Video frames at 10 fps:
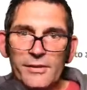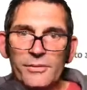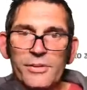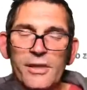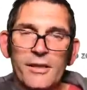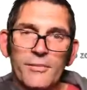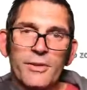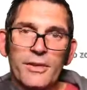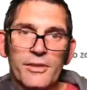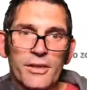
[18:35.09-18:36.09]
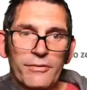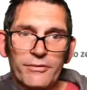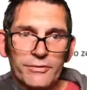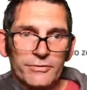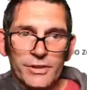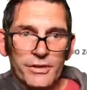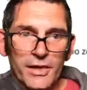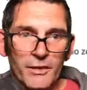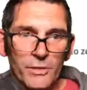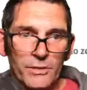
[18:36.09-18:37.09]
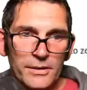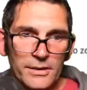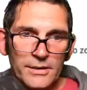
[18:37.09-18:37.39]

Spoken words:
you'll see them on the shelf. Just get one.